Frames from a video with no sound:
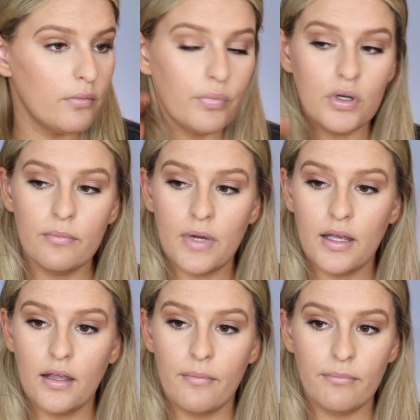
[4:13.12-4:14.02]
put
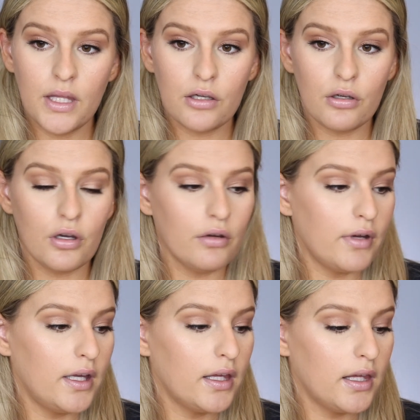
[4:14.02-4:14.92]
my mirror
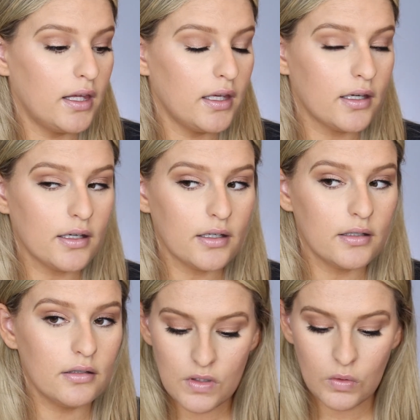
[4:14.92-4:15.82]
right here.
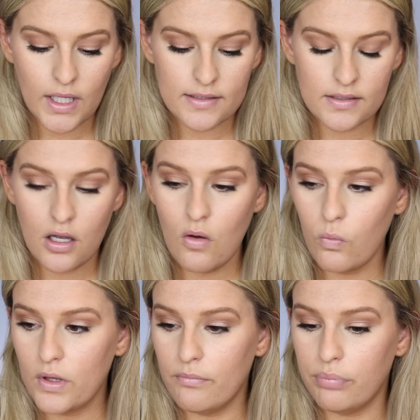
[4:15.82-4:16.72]
So let's go
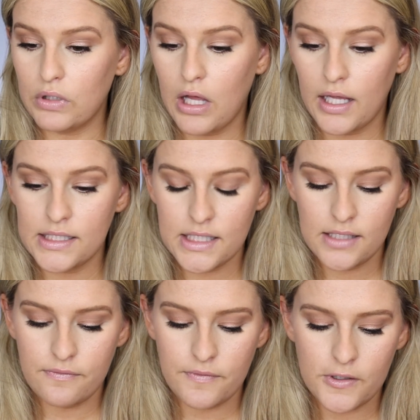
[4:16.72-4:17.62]
with
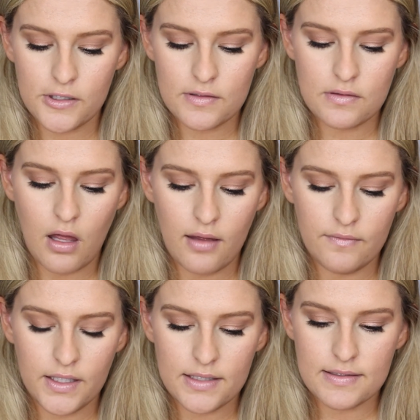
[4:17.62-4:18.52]
Blondie first,
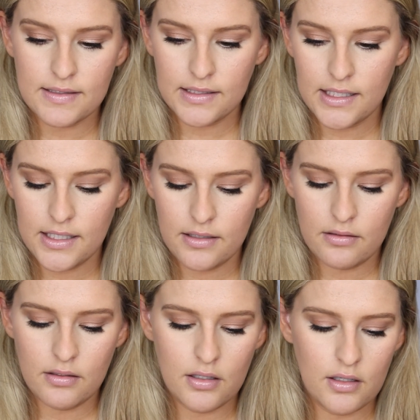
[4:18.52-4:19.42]
obviously.
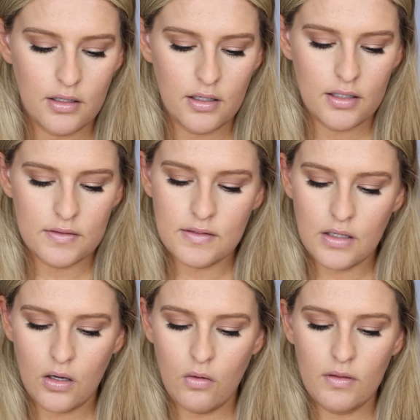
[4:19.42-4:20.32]

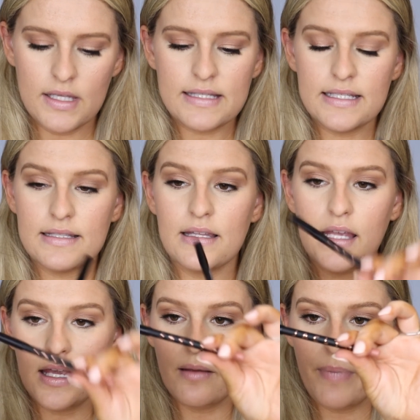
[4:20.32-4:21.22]
So this is
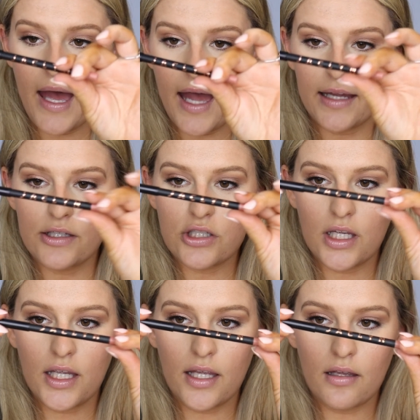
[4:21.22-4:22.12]
the
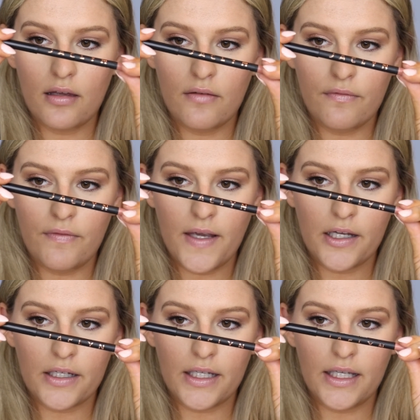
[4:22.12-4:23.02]
packaging,
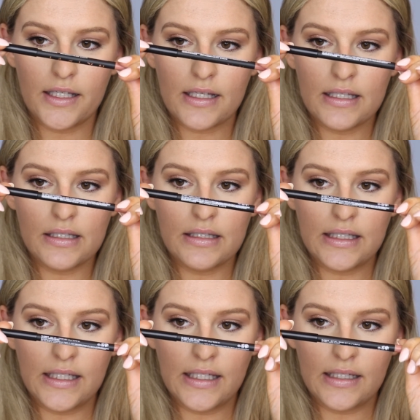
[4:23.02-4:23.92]
very
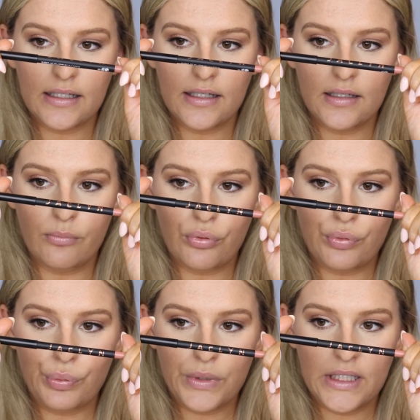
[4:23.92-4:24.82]
clean and
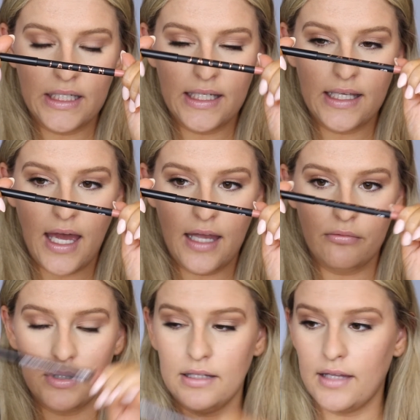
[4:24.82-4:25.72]
pretty. I
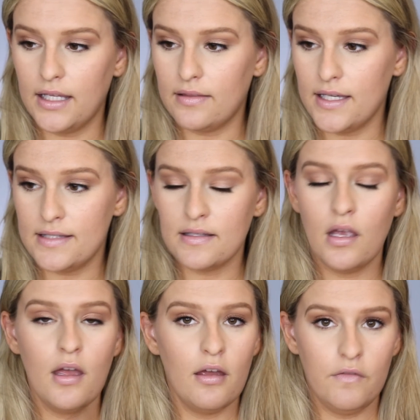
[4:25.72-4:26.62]
really like this.
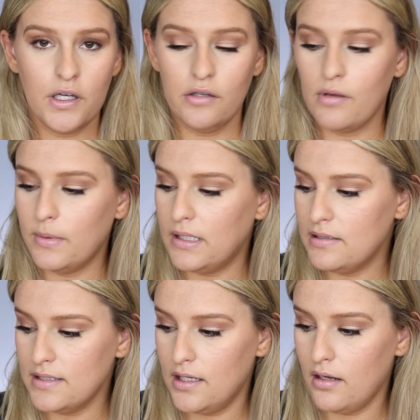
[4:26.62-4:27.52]
Very
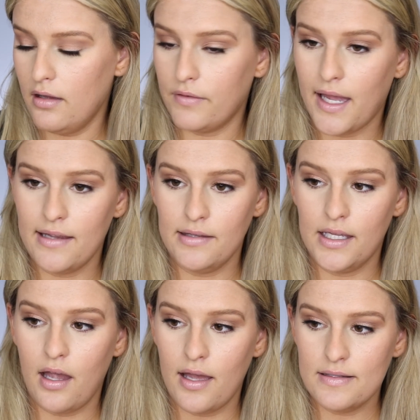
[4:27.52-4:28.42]
reminiscent of Kylie
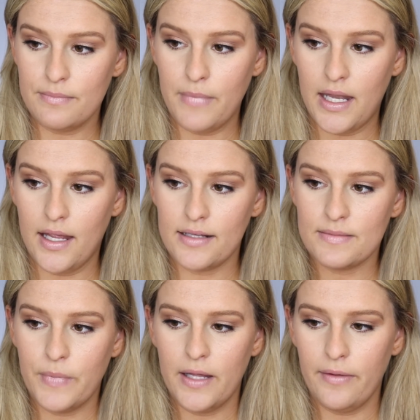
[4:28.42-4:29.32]
Cosmetics,
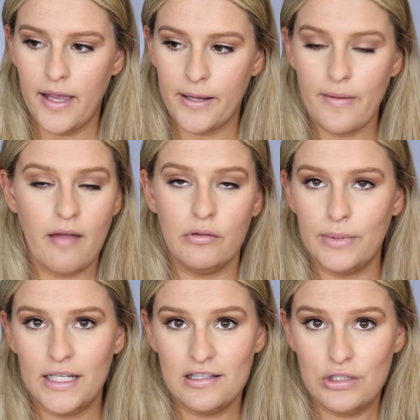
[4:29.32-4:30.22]
but like
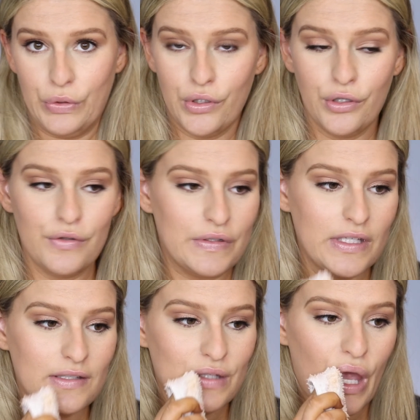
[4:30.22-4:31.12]
everybody's doing those
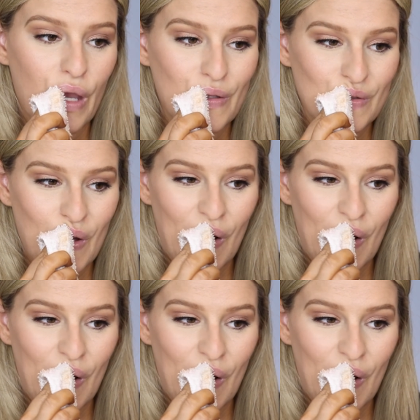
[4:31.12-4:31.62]
these days.